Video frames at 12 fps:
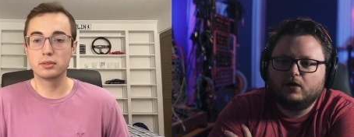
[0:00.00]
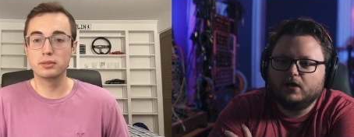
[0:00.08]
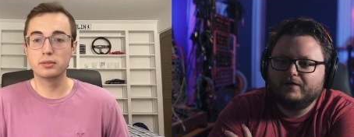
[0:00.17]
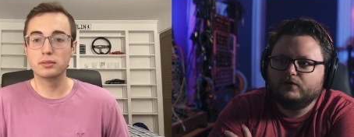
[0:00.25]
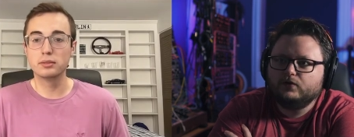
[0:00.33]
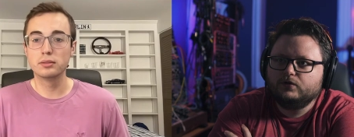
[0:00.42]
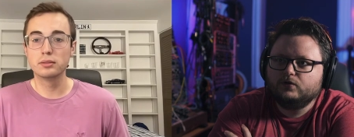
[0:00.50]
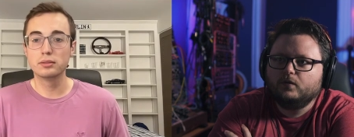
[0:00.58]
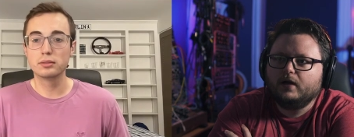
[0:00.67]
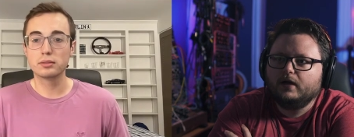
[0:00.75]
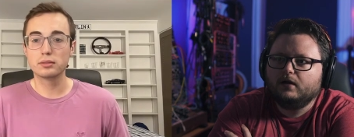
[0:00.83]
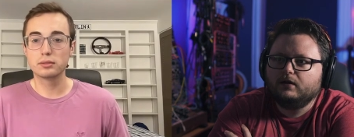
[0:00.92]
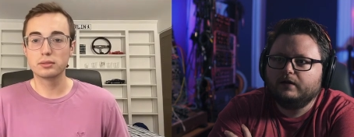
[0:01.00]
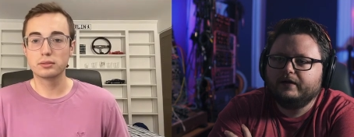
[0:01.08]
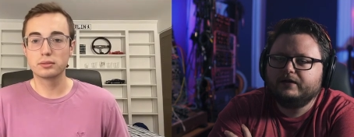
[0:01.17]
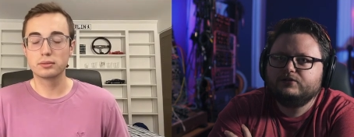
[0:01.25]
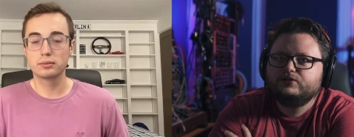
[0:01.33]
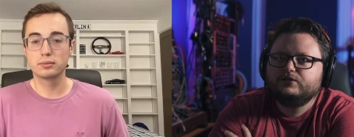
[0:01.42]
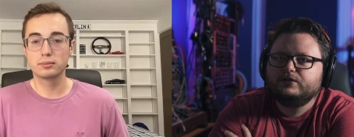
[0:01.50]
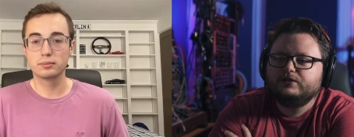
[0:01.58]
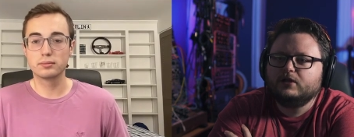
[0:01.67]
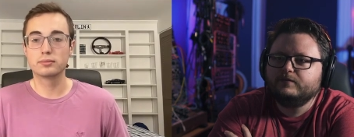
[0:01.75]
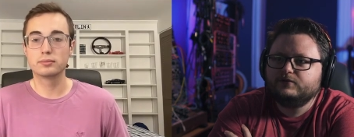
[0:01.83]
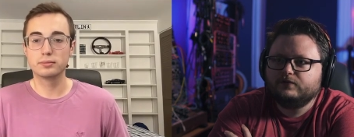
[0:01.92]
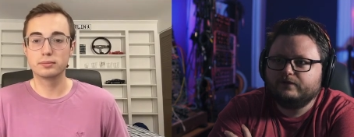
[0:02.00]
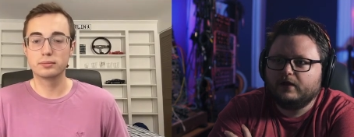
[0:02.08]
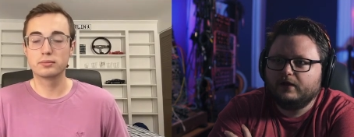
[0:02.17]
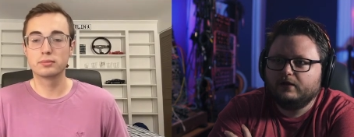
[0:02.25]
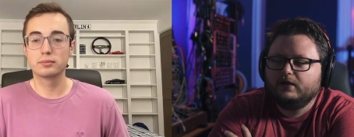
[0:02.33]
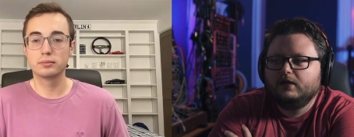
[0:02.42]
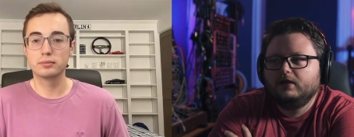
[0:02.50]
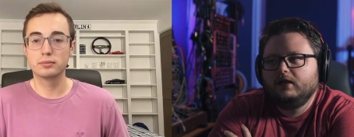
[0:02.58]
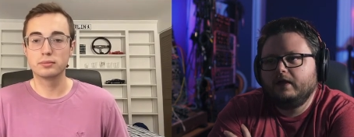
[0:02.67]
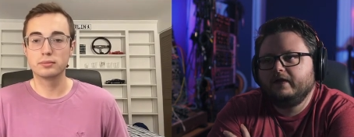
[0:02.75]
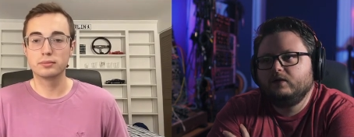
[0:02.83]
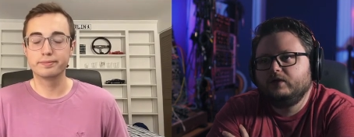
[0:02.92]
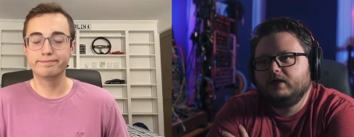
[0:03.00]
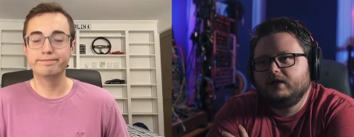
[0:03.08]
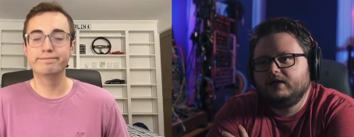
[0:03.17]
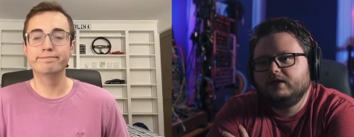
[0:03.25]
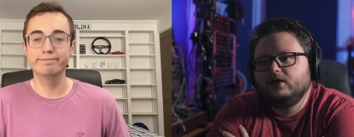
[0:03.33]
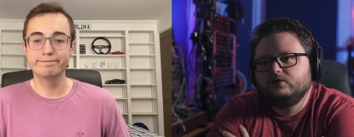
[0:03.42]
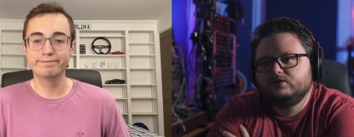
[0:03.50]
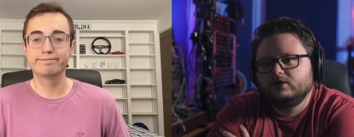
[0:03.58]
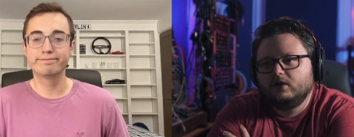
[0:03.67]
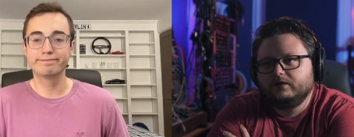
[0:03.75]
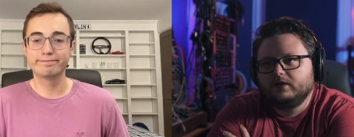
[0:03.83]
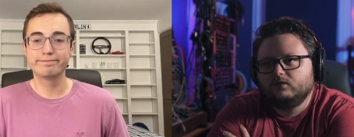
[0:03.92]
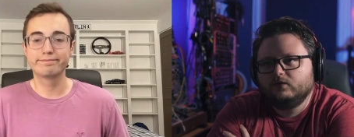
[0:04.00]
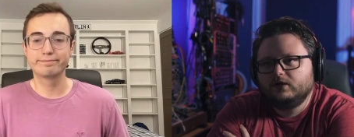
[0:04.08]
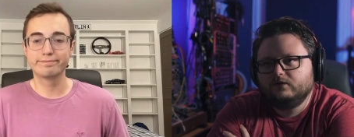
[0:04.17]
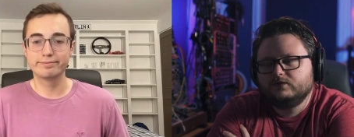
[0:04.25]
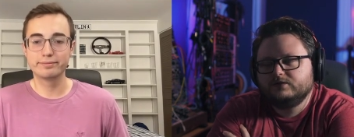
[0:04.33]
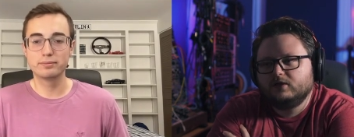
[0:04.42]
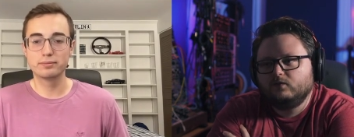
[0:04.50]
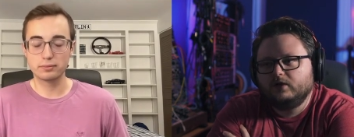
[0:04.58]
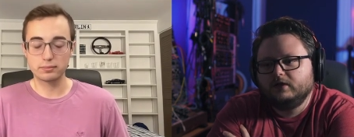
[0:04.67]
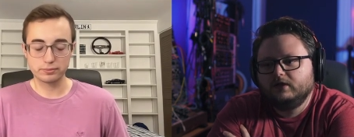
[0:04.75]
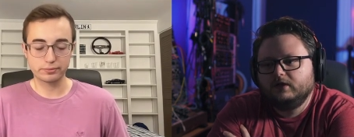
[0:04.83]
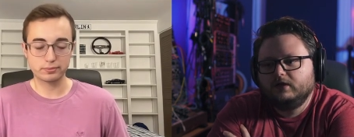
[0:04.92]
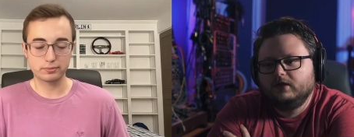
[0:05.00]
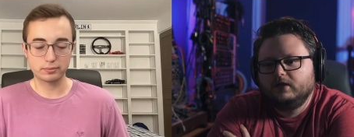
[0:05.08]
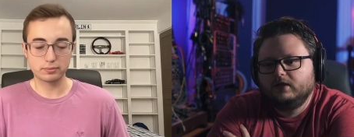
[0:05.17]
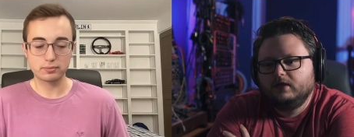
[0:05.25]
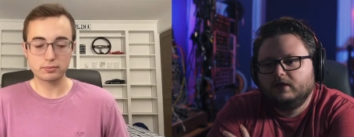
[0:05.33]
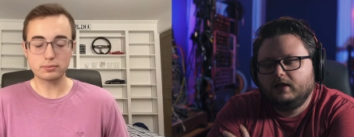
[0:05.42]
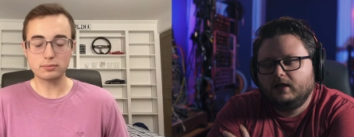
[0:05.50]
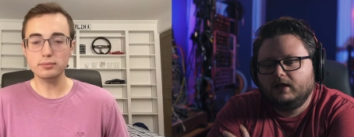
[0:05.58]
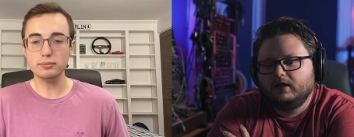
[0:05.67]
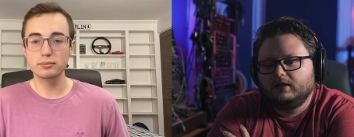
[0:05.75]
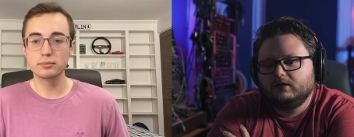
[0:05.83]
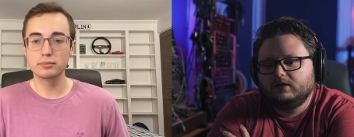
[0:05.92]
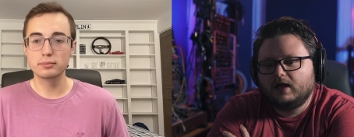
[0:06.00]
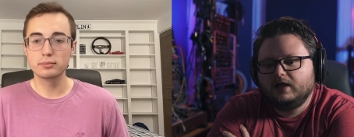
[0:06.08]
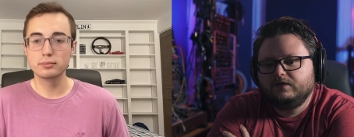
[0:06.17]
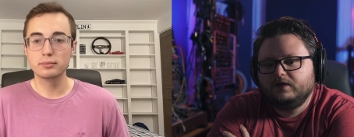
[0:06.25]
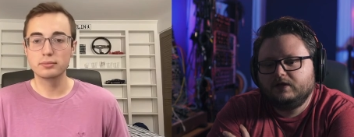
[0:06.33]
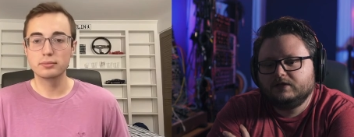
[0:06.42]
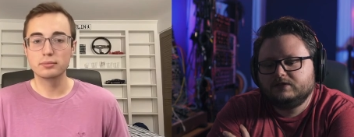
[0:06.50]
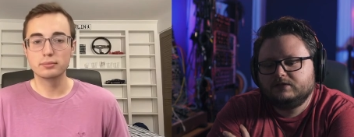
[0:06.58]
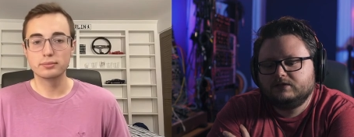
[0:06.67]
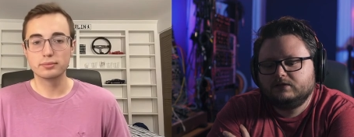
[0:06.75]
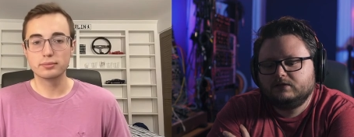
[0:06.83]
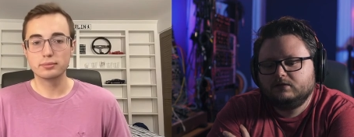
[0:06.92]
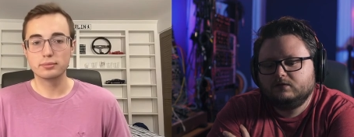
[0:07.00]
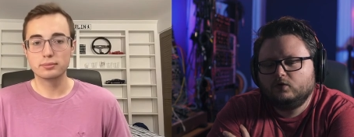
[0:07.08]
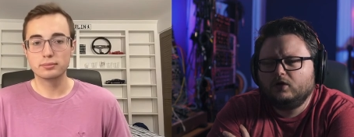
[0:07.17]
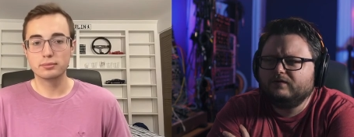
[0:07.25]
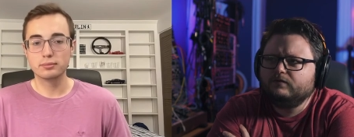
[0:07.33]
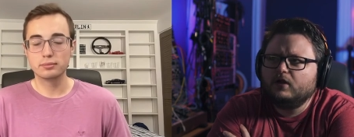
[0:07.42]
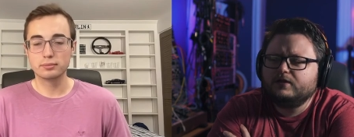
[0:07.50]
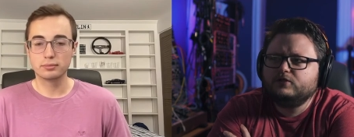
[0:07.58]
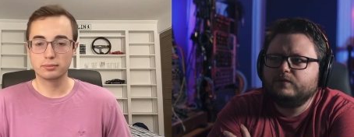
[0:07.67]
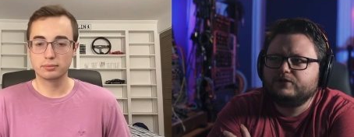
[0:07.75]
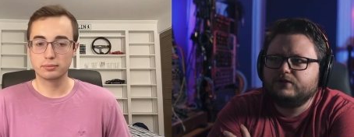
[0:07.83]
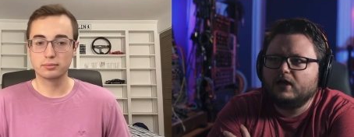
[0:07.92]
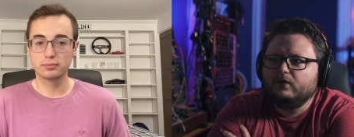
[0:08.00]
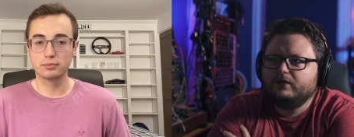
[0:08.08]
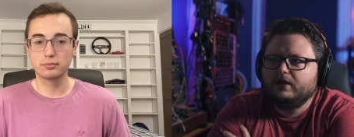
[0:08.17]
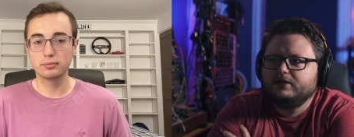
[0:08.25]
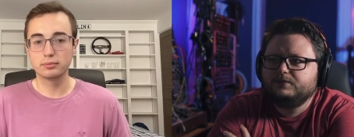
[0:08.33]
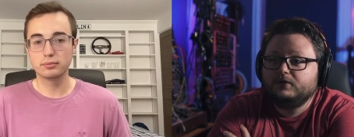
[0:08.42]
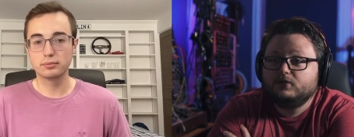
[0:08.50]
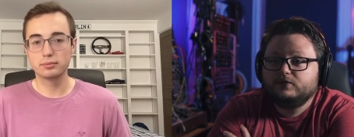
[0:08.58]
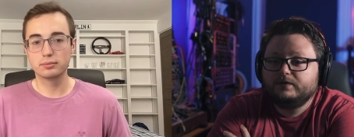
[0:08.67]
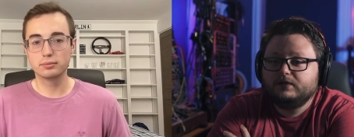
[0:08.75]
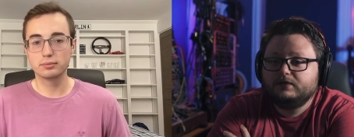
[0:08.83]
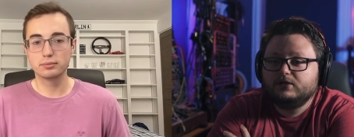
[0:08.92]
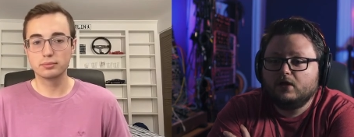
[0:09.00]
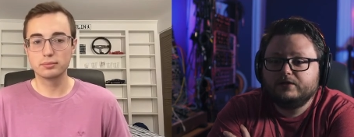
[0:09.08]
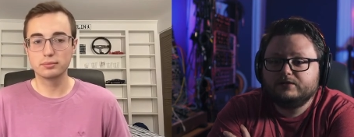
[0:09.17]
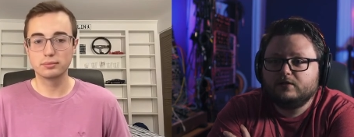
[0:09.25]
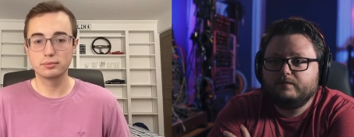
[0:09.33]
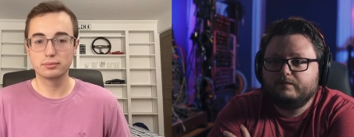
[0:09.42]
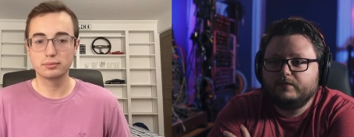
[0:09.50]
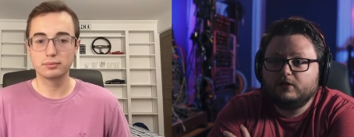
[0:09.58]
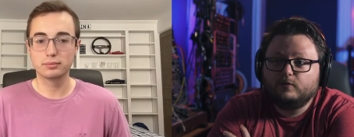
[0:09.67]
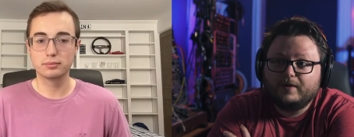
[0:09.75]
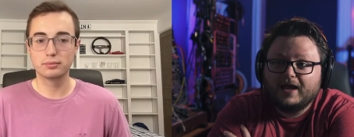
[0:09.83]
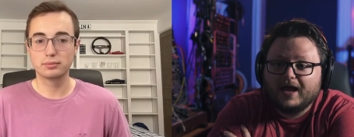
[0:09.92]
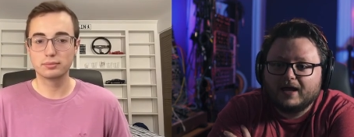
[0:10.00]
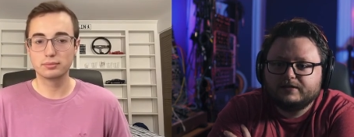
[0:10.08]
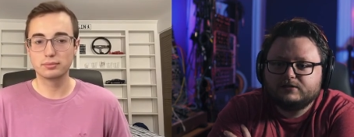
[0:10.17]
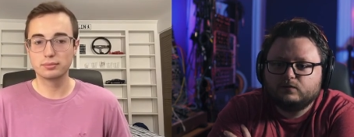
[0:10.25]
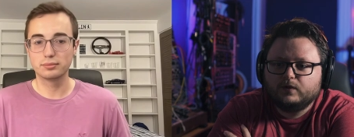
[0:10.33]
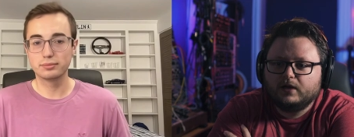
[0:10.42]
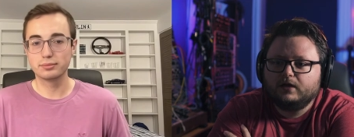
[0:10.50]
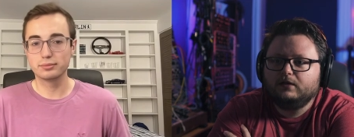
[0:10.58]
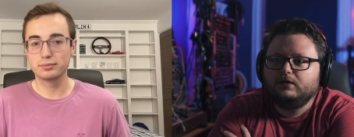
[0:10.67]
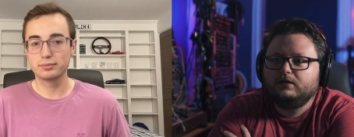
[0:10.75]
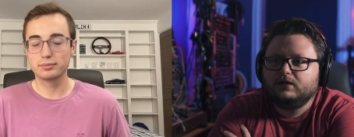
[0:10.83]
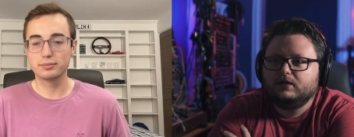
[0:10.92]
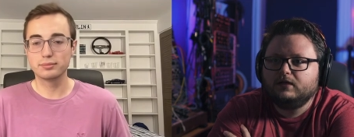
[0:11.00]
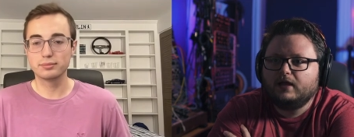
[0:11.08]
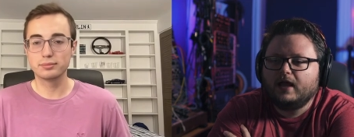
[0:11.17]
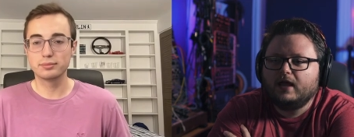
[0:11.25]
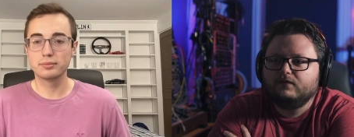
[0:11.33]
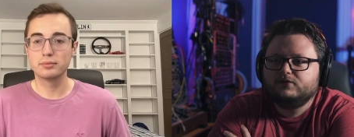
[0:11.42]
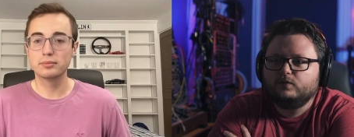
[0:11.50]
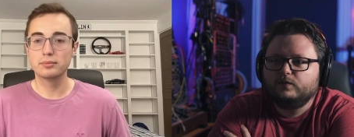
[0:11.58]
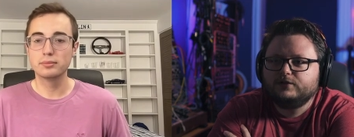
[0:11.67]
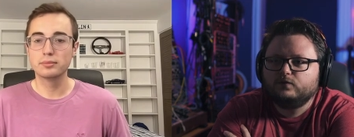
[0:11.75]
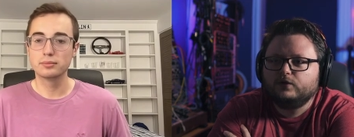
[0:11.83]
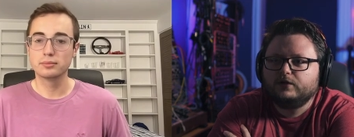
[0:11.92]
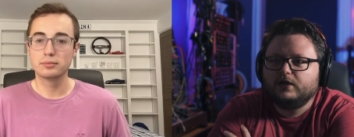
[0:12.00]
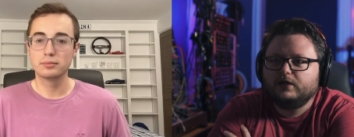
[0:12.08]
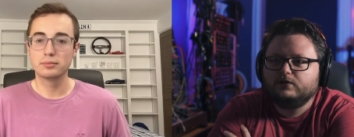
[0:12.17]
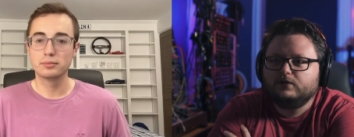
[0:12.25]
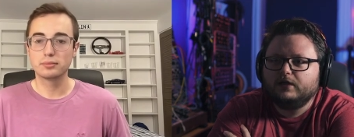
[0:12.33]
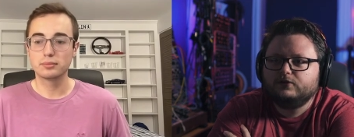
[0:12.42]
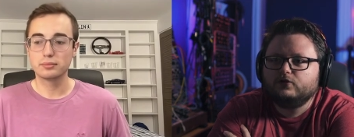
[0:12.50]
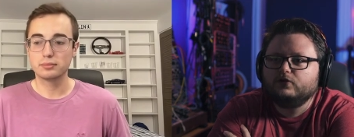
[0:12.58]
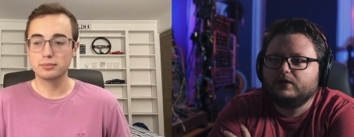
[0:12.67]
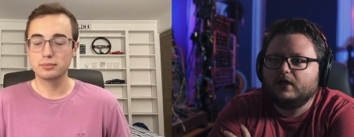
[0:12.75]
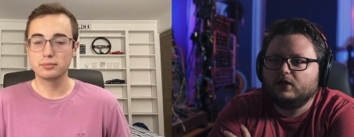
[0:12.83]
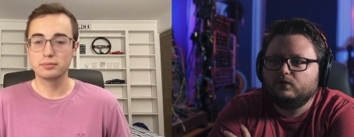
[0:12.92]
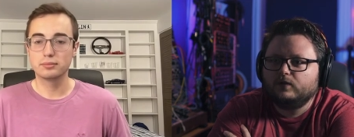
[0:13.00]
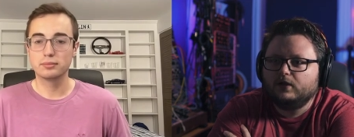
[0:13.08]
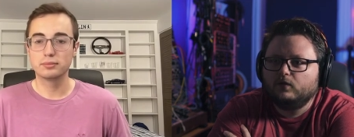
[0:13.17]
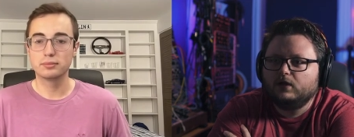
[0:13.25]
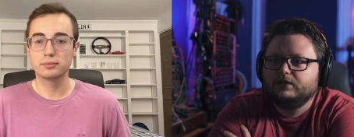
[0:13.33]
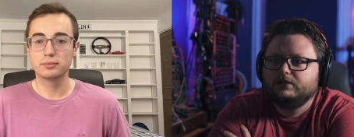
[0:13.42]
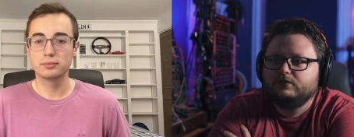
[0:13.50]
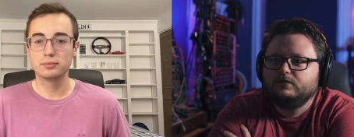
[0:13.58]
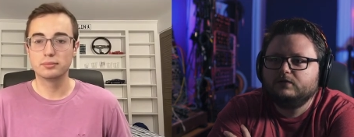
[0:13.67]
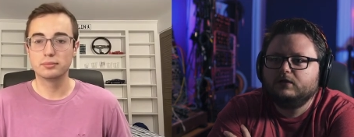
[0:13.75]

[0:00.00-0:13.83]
Speaker 1: I've heard in a while. And then it's just a dumpster fire. And then we I get another mm-hmm. song that I'm running for someone, and I think it's well not so much nowadays, but there's been songs in the in the past when I didn't have so much work I could like turn down what I wanted to,